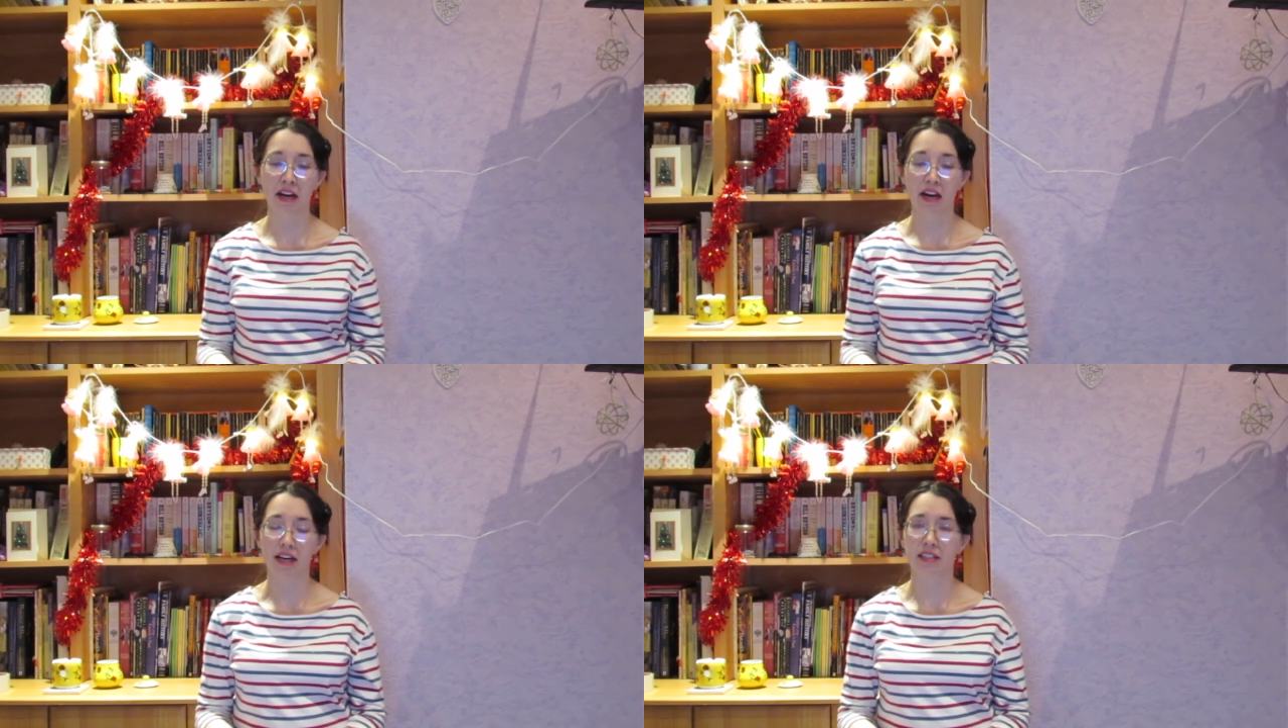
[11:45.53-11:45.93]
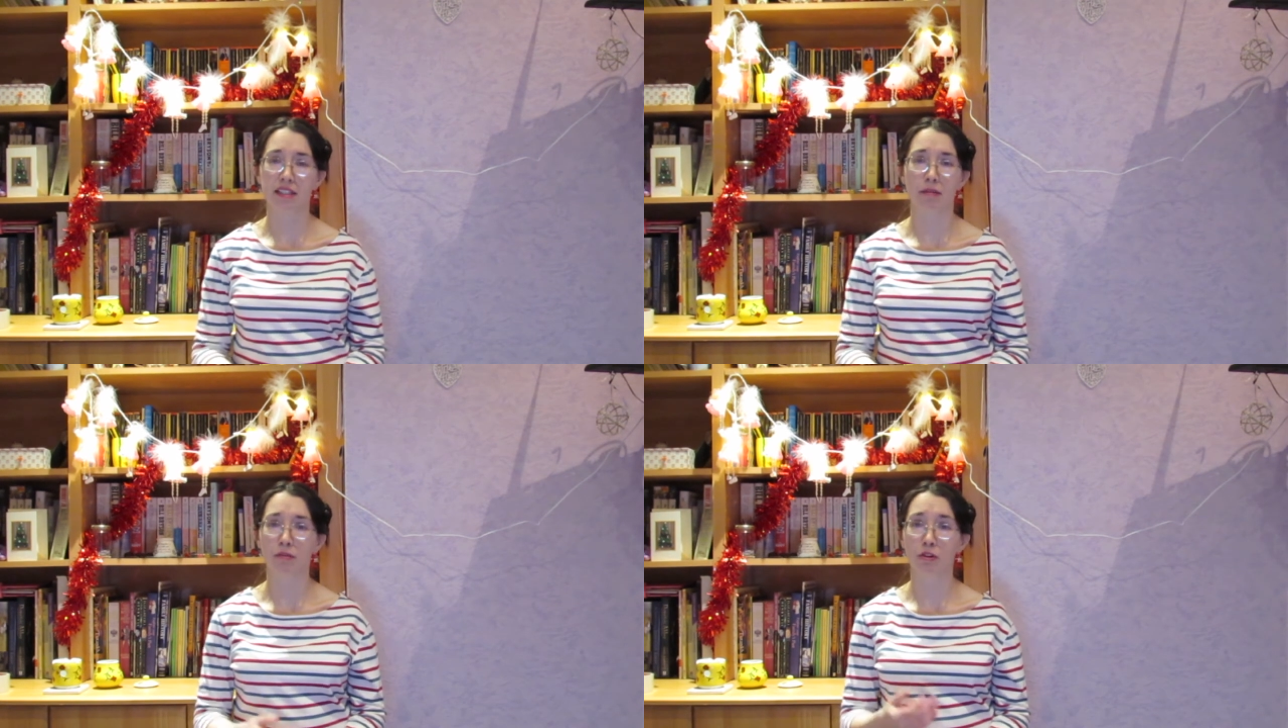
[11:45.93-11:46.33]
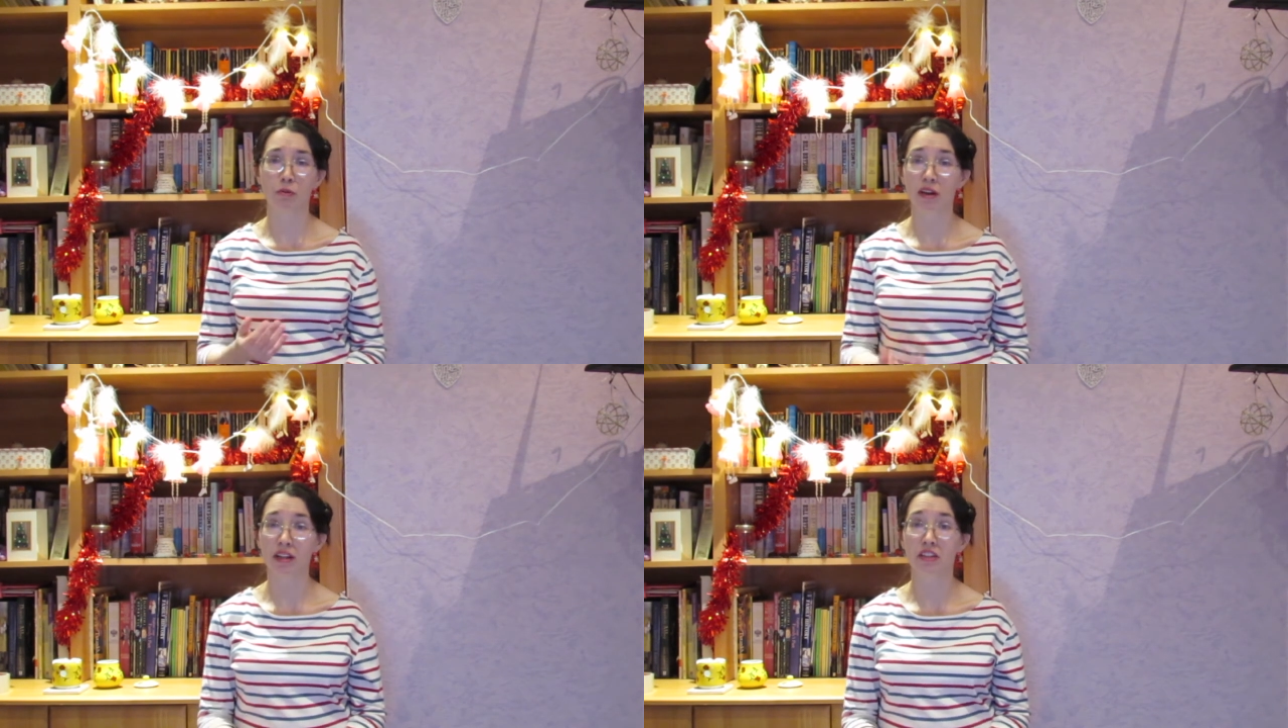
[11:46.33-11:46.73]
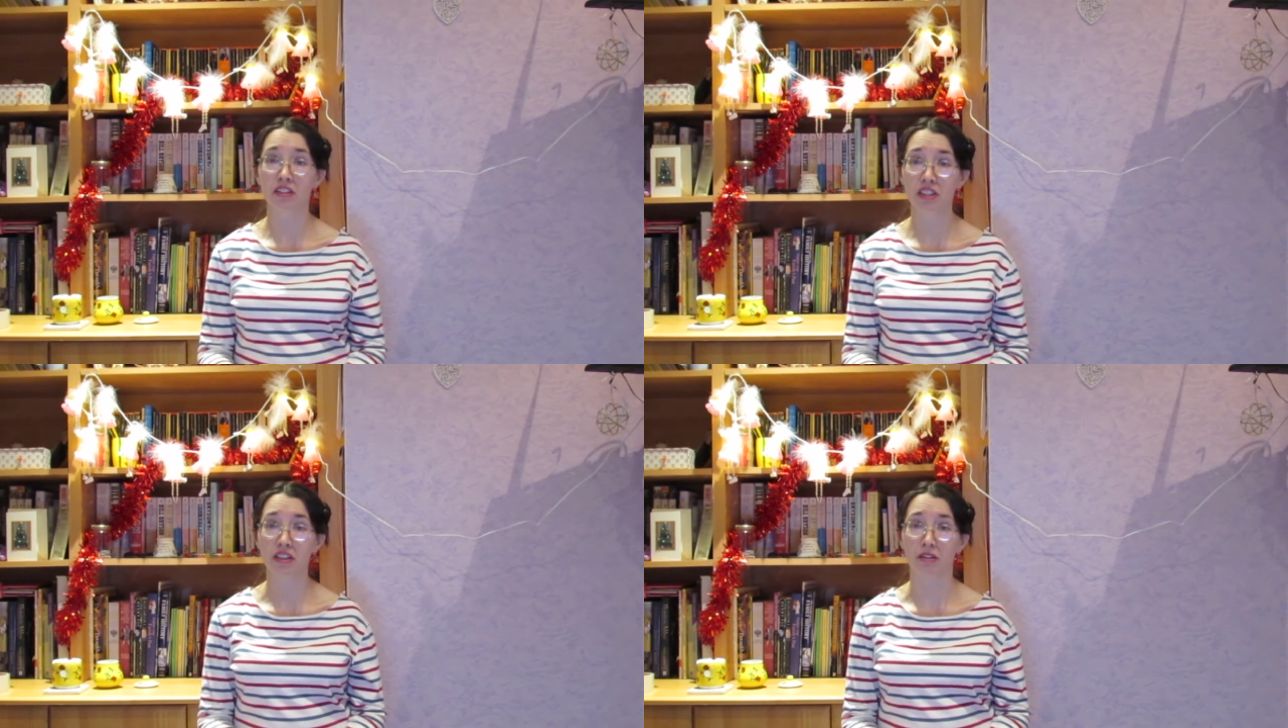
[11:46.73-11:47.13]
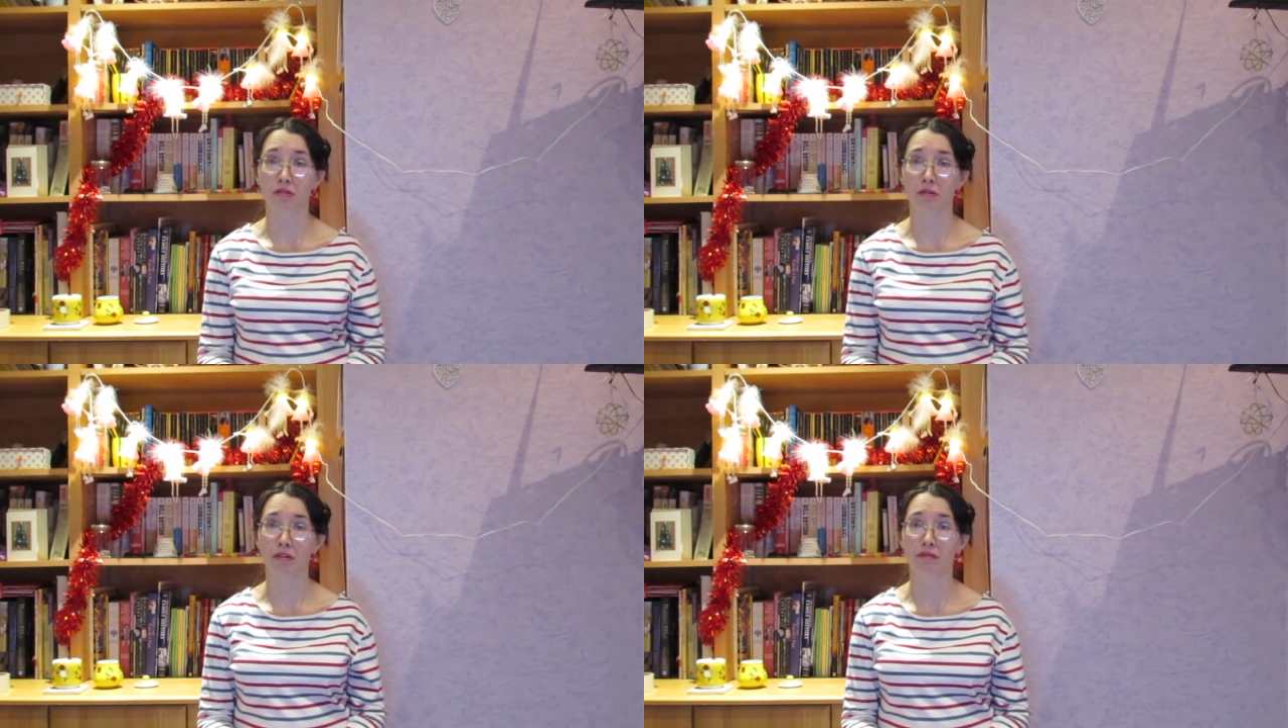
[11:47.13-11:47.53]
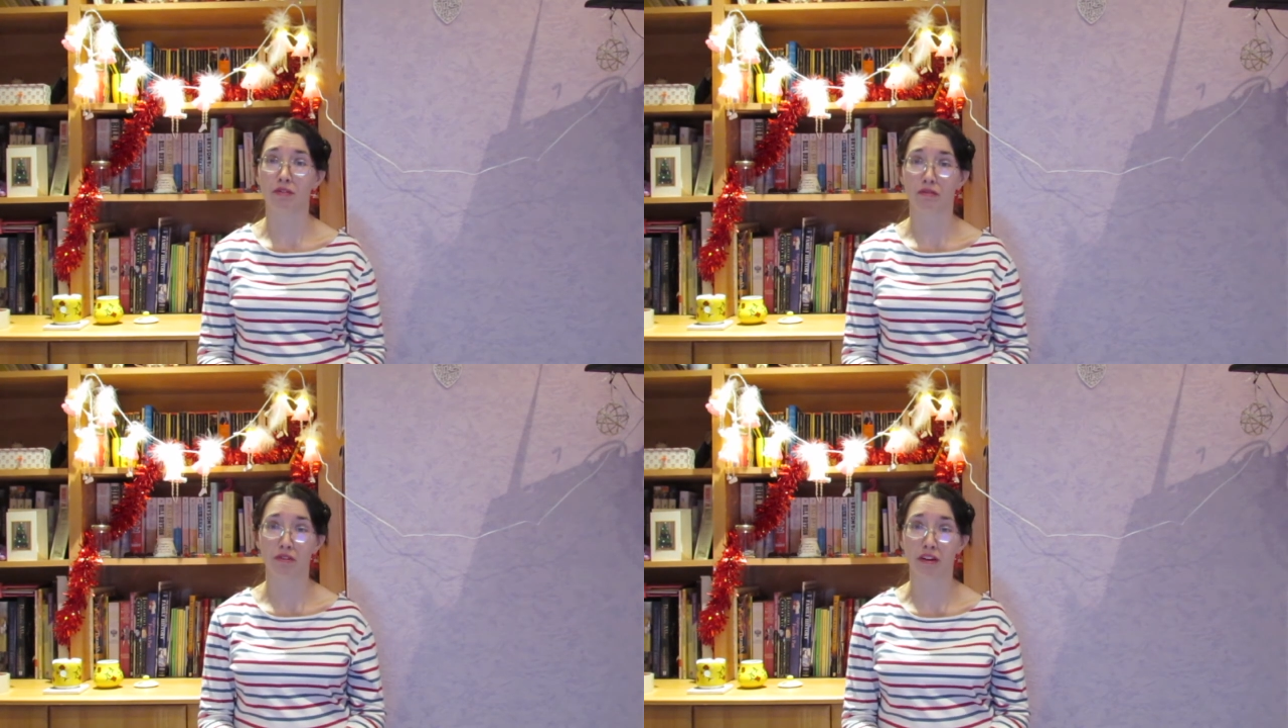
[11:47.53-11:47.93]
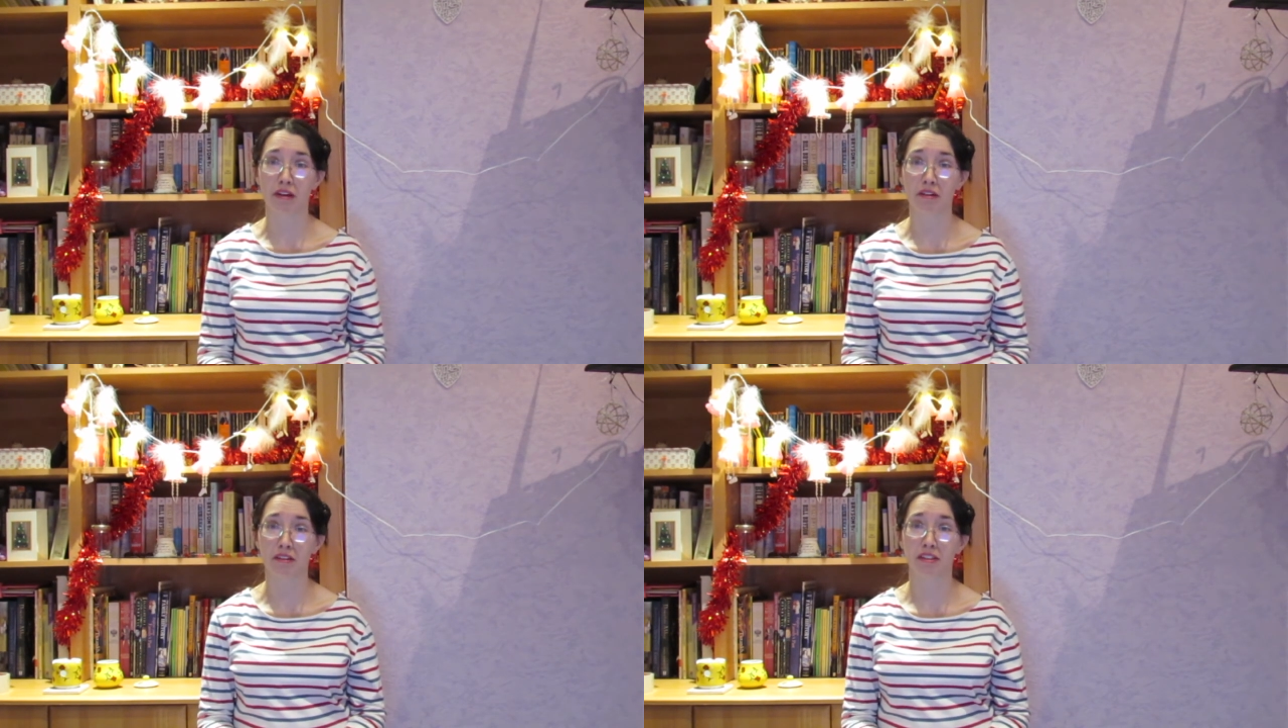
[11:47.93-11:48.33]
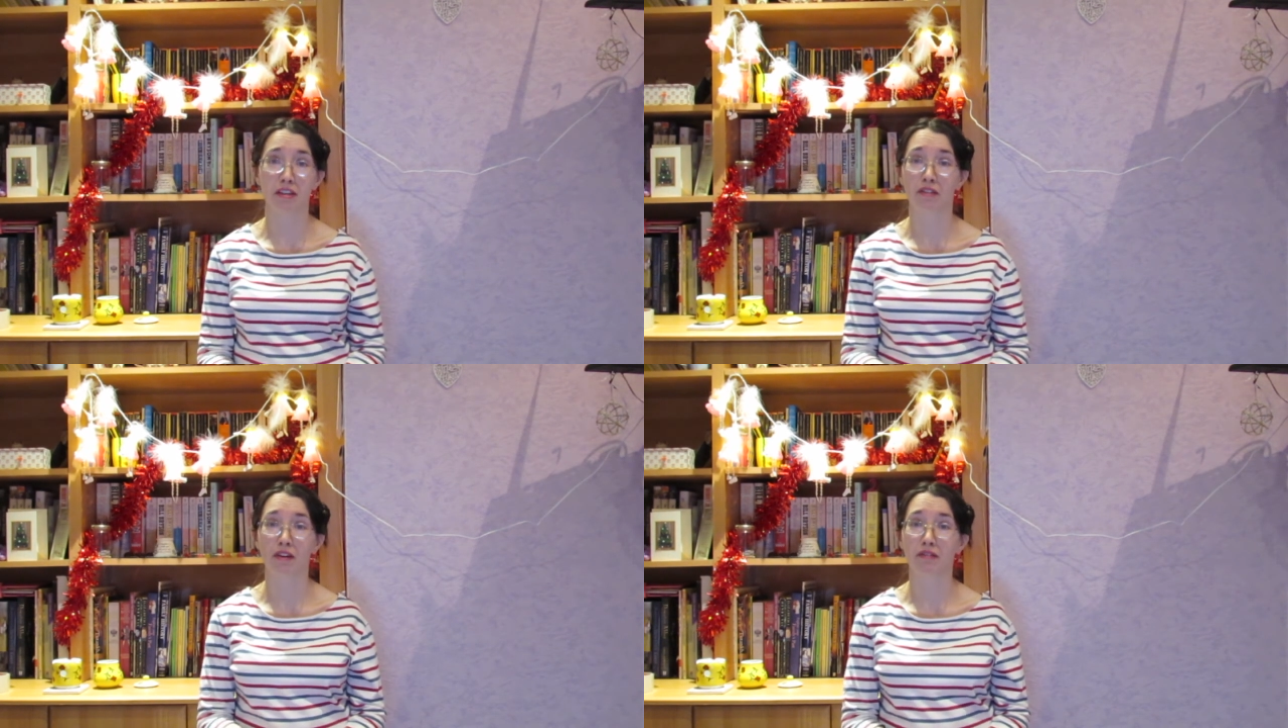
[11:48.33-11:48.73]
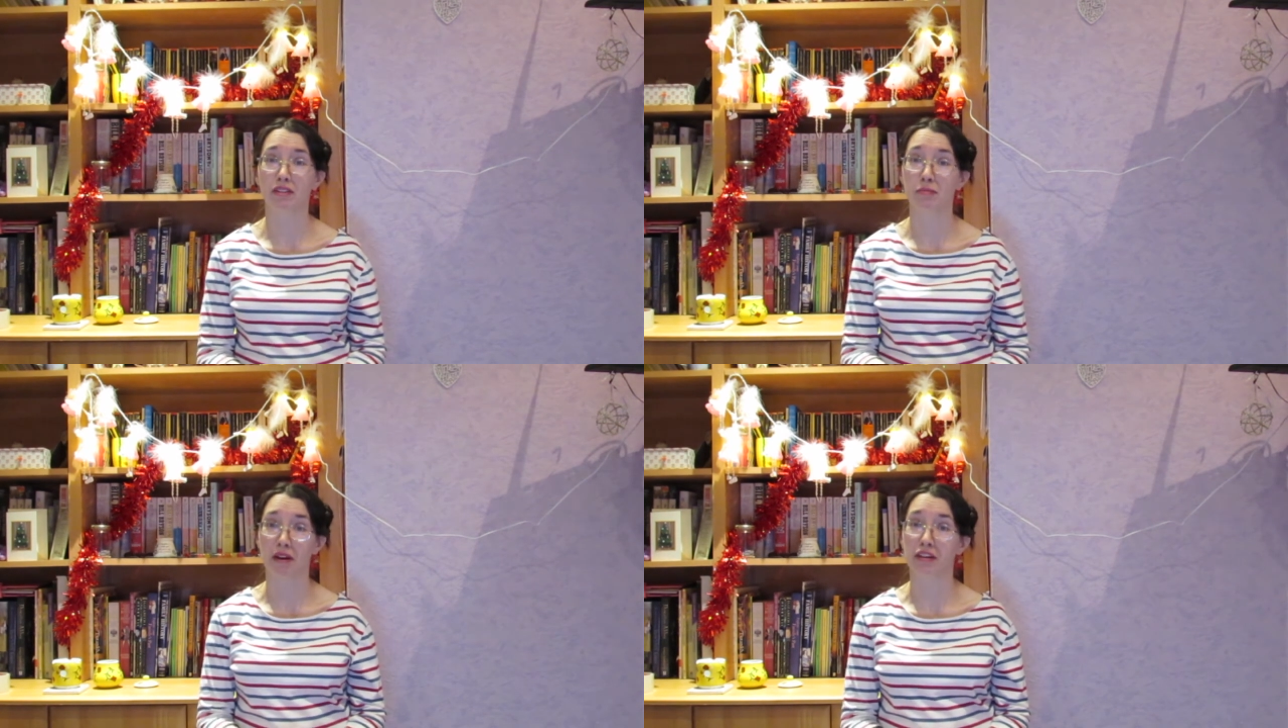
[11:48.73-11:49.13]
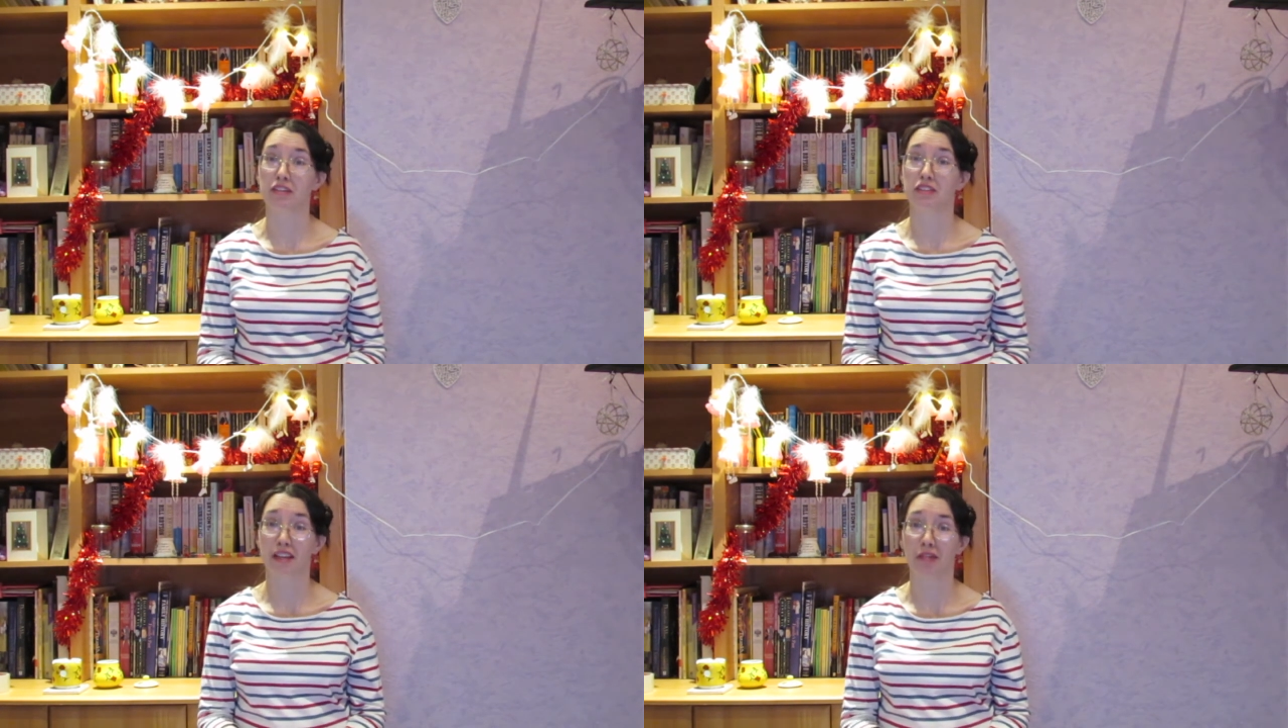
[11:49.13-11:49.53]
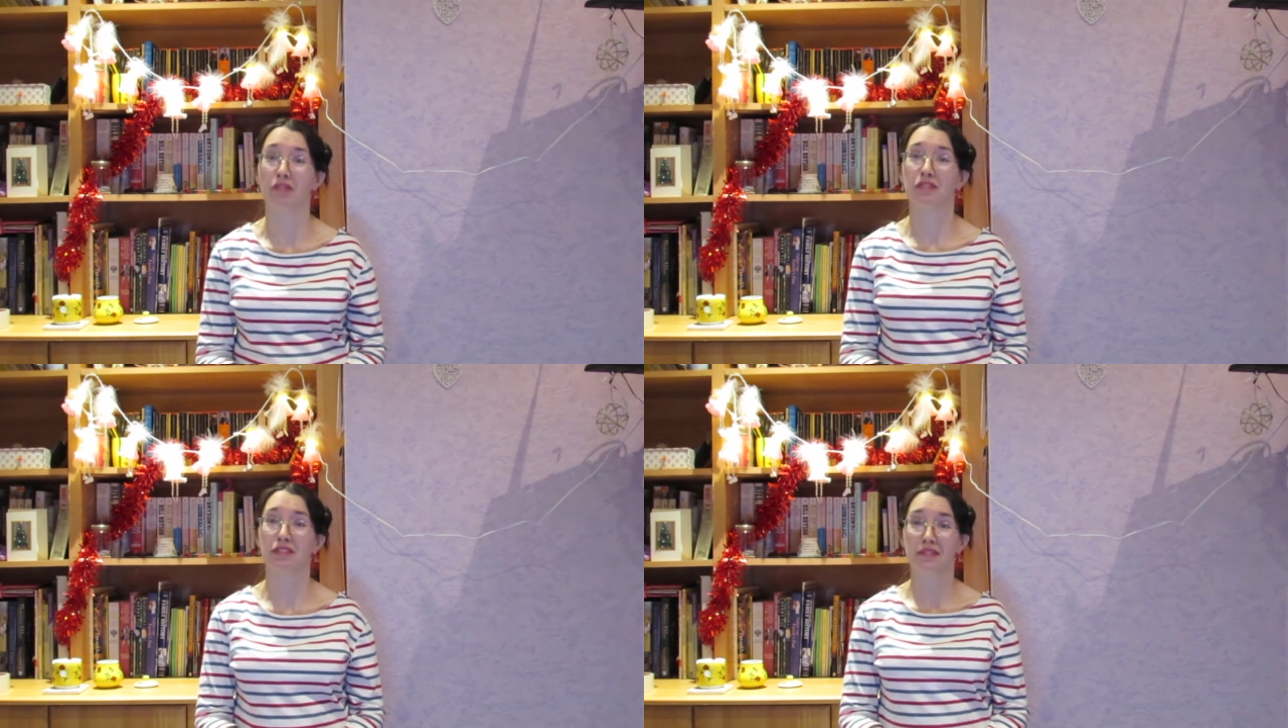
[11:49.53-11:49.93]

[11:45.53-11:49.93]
except that you were getting your dinner thrown in for free instead of having to buy it yourself.